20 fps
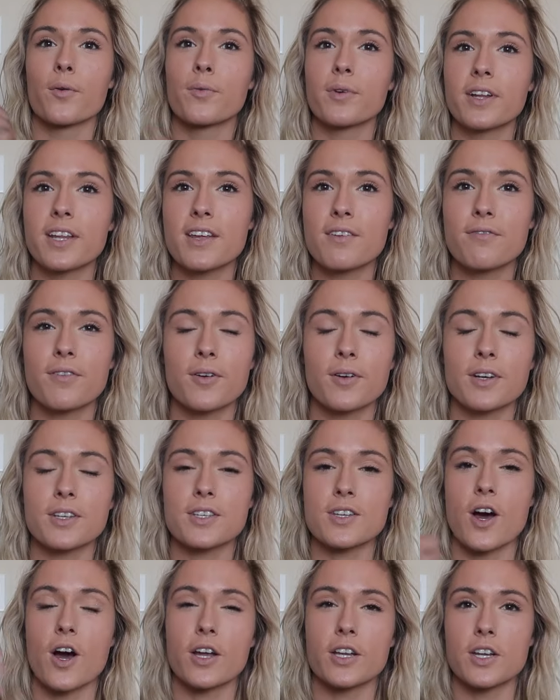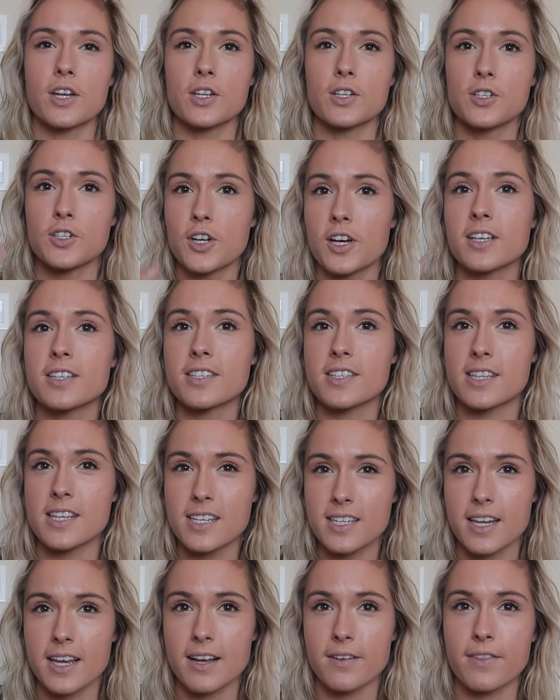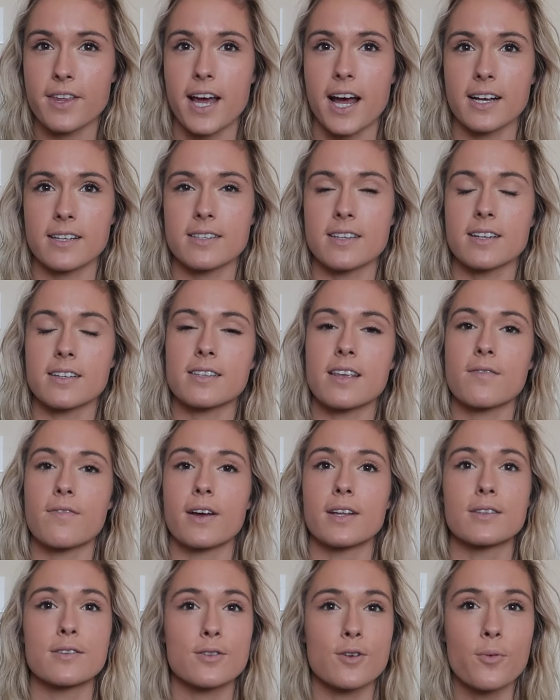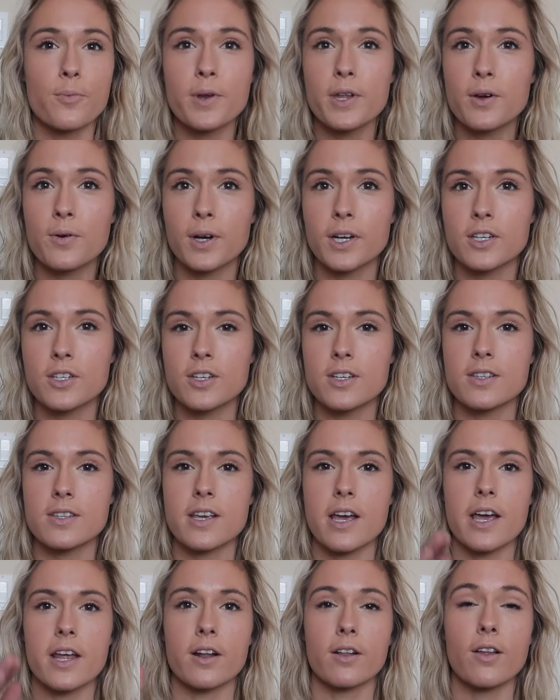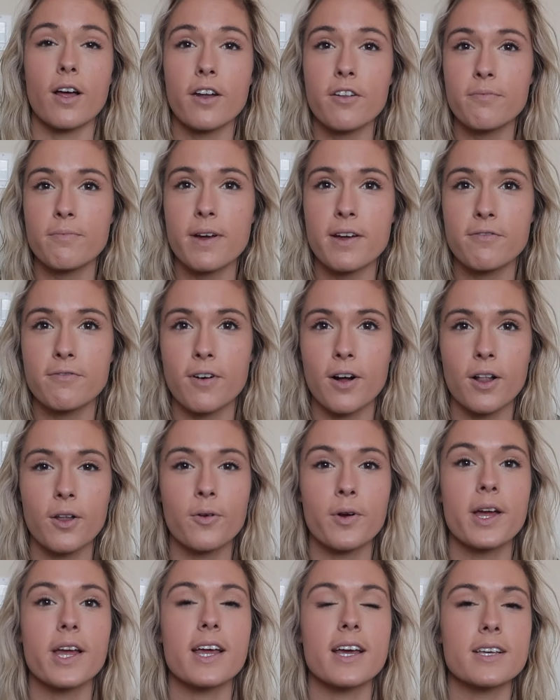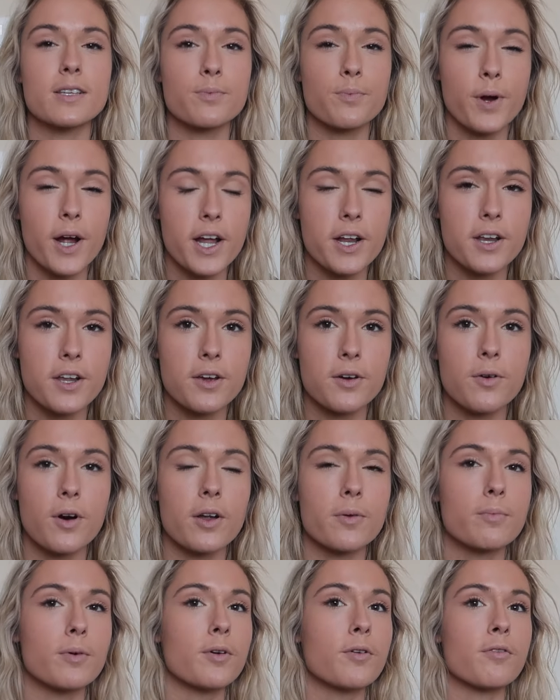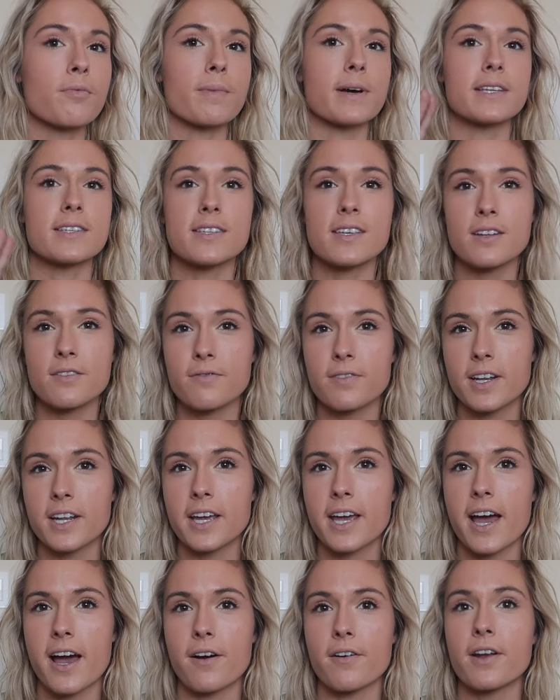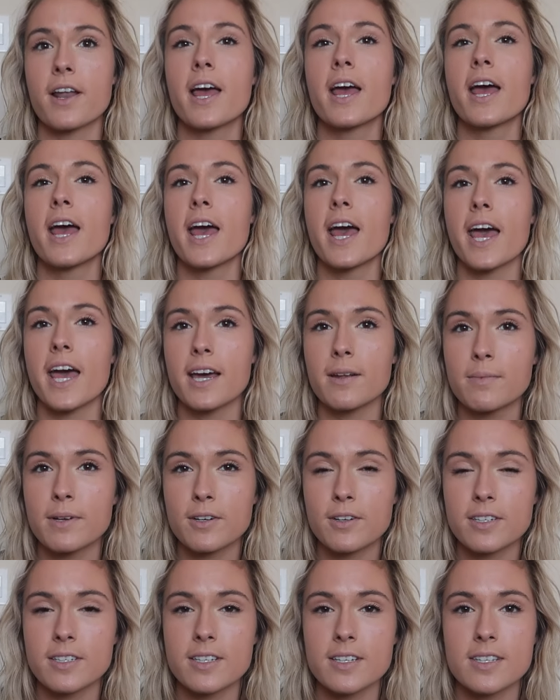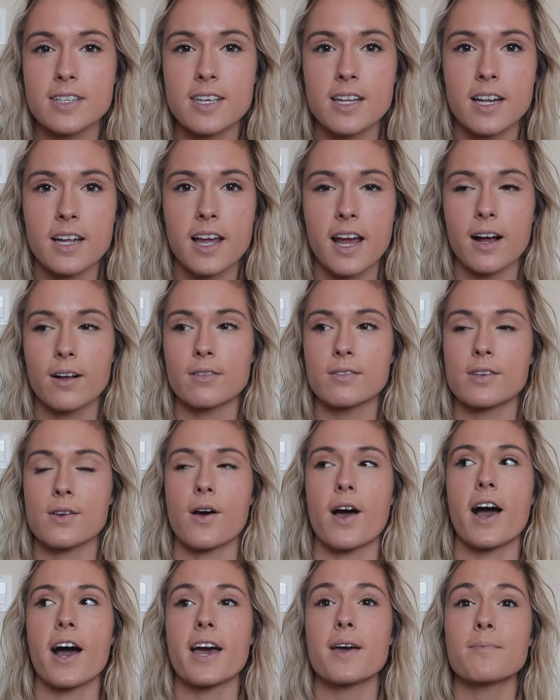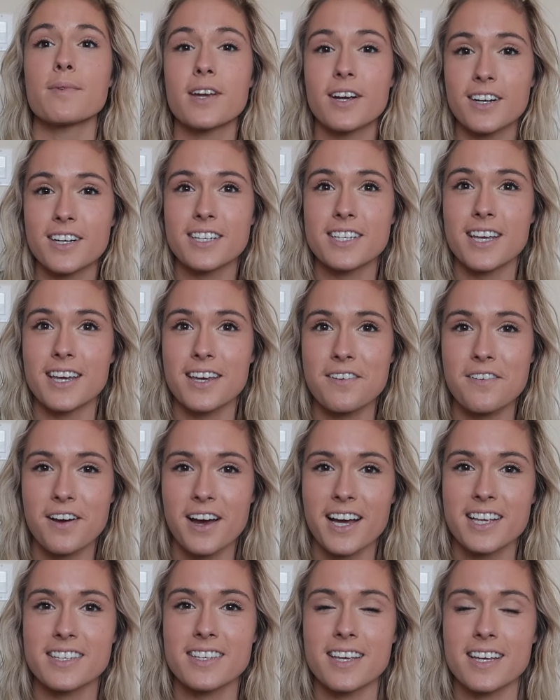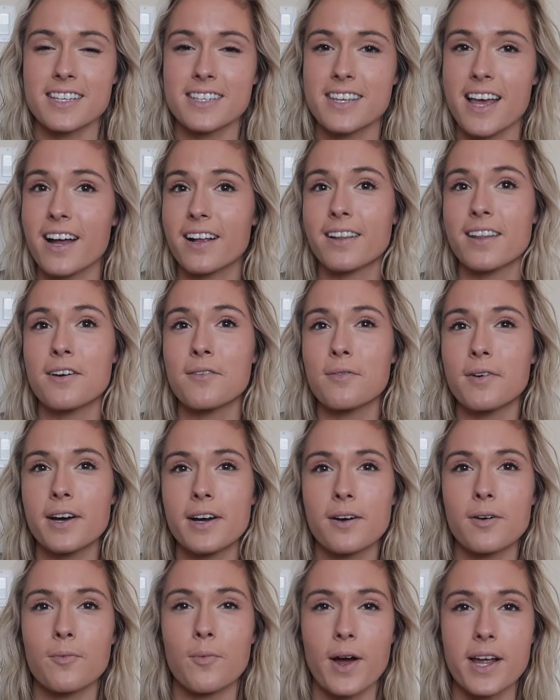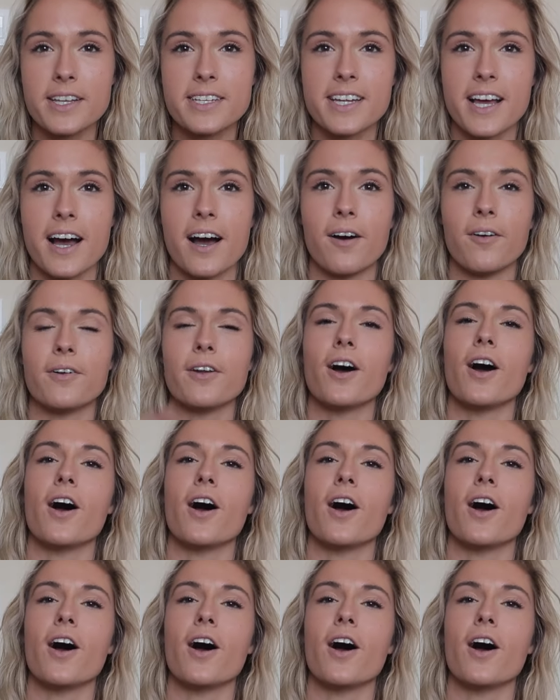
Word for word: really focused on just the day of the accident, because I've had so many questions, and a lot of my following is brand new on both my SitaFit account and my Kristie Sita account. So I'm here to tell you guys exactly what went down